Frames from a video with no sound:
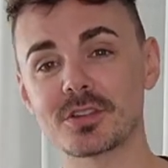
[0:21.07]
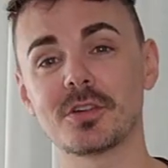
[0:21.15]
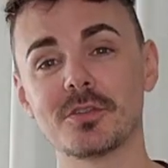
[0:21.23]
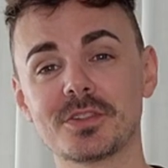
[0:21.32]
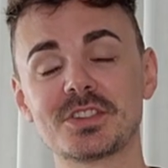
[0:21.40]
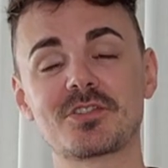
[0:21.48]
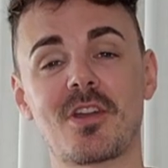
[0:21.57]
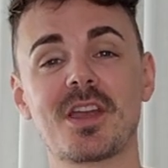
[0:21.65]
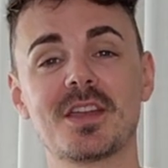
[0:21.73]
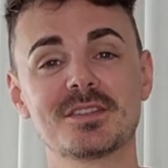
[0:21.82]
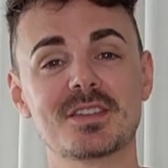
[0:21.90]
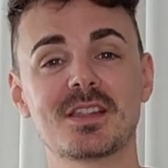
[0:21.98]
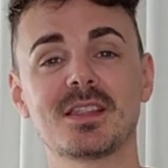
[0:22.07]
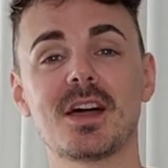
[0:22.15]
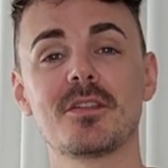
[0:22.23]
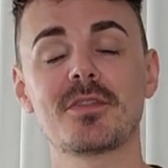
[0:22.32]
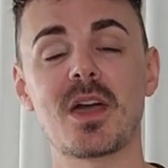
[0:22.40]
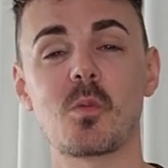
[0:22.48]
of Australians
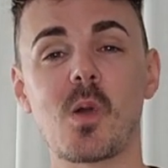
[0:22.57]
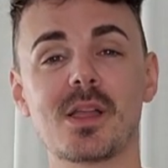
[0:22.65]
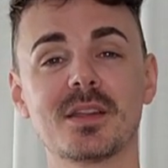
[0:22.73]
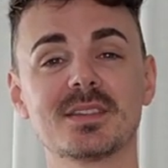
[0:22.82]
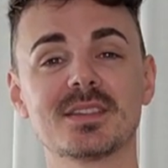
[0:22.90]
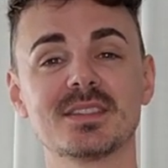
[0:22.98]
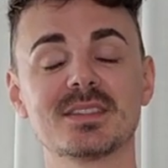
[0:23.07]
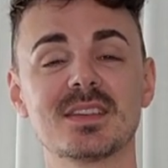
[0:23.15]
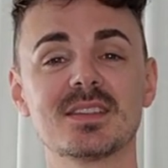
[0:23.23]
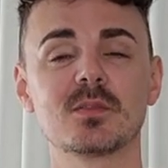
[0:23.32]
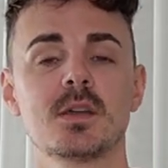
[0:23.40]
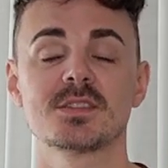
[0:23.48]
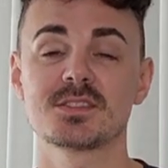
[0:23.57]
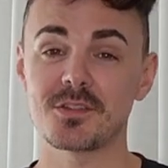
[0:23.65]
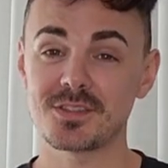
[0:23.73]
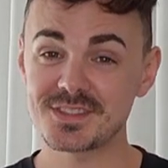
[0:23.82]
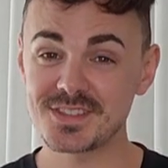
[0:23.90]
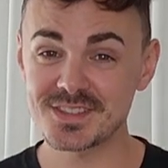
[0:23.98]
love their Wellingtons as well. So
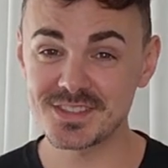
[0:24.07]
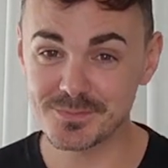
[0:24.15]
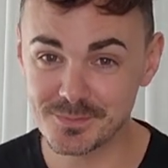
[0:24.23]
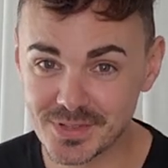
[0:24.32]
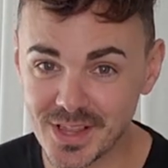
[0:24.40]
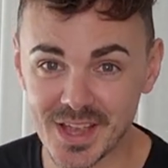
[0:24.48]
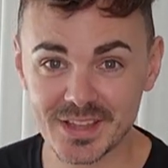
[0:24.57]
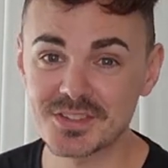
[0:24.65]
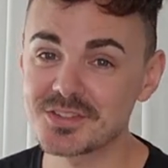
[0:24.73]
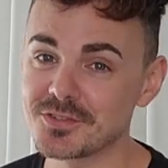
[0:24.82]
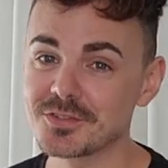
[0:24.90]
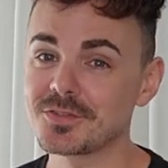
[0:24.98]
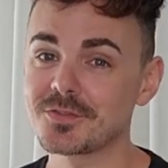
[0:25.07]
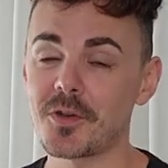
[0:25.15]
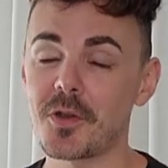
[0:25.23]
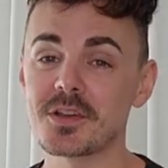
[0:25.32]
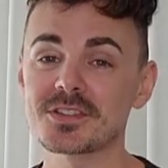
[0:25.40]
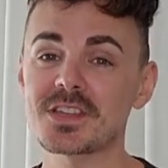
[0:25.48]
this isn't Plantitude's
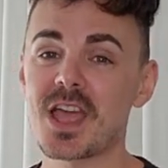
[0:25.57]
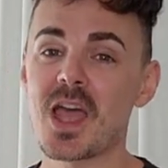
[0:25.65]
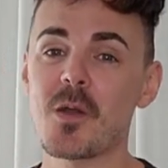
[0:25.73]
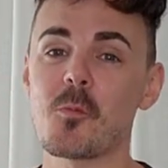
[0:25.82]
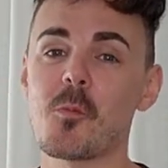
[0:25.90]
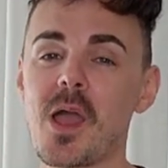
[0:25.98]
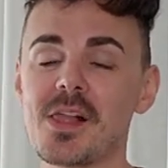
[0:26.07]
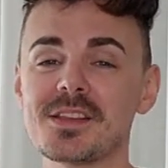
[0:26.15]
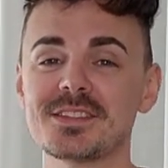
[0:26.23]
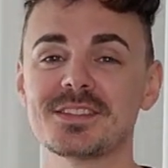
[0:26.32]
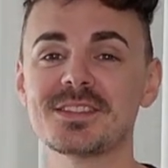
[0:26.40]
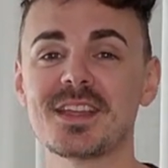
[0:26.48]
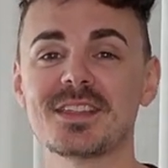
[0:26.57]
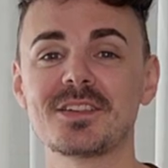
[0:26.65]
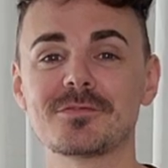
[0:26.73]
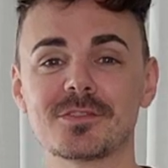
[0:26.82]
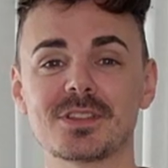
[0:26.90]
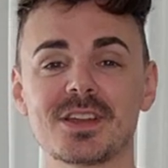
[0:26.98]
first Wellington that
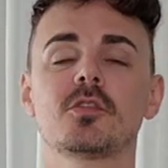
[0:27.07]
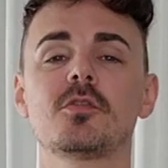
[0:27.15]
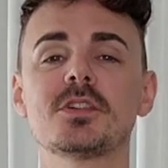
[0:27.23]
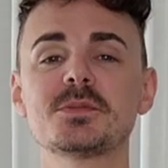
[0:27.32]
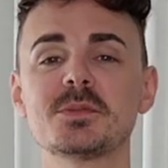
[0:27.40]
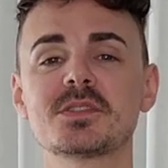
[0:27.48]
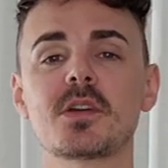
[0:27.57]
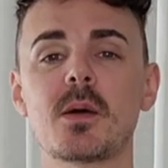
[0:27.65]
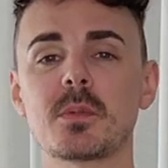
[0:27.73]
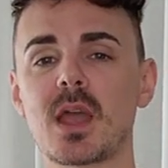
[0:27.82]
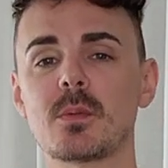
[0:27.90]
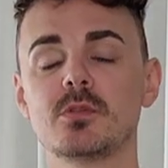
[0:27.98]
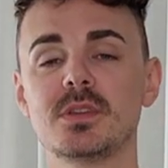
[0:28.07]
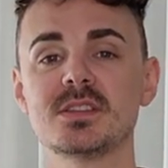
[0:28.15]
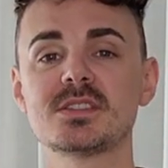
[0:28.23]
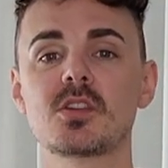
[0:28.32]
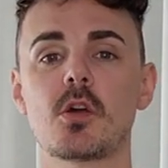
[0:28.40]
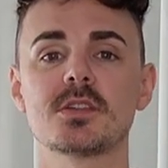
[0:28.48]
they've released. Christmas time a couple
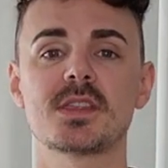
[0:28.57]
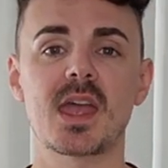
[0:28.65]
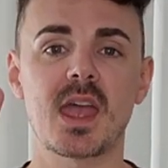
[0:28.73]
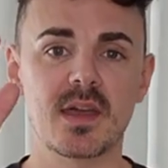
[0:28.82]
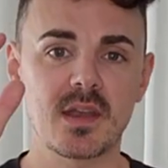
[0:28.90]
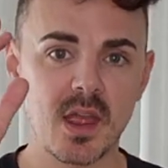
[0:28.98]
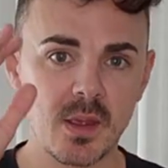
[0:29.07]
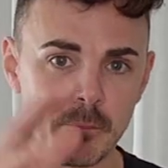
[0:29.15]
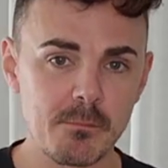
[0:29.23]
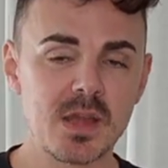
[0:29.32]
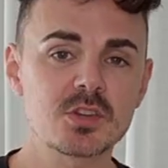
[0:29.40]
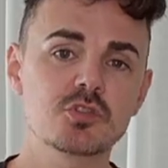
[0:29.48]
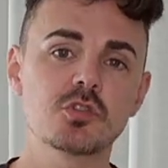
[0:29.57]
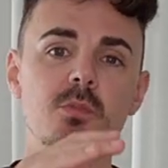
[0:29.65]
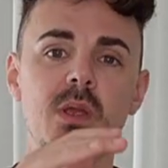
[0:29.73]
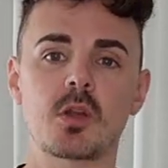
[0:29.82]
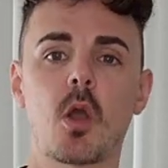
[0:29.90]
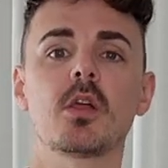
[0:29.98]
years ago, they had a mushroom
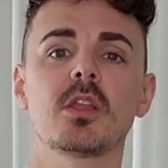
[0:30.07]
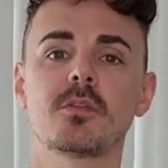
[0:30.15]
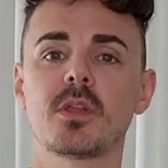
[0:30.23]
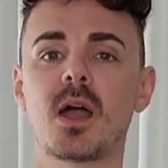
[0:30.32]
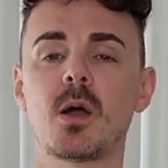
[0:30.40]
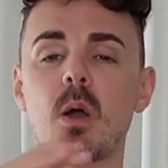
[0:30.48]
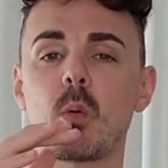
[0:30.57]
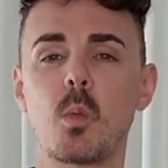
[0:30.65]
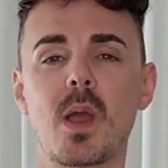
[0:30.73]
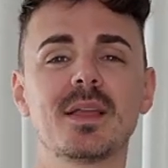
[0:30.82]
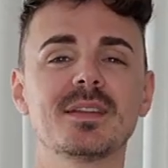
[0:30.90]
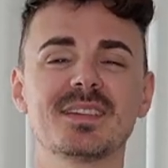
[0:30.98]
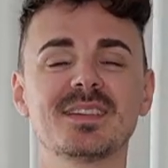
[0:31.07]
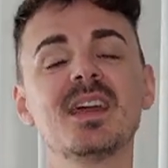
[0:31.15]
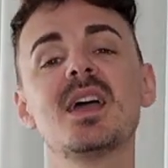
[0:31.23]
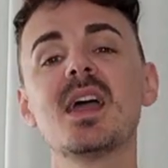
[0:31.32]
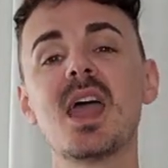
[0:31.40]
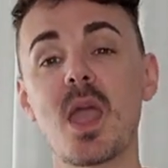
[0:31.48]
and cauliflower Wellington.
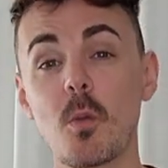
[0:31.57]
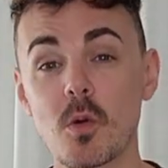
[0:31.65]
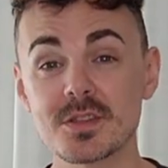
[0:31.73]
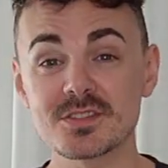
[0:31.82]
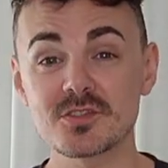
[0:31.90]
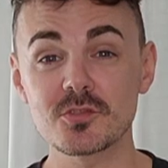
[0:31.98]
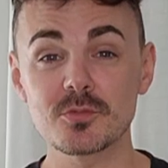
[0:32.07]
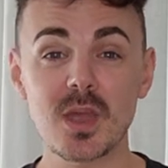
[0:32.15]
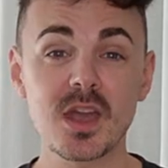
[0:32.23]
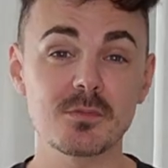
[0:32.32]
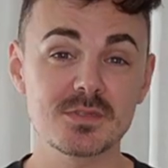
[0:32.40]
It wasn't too bad, it was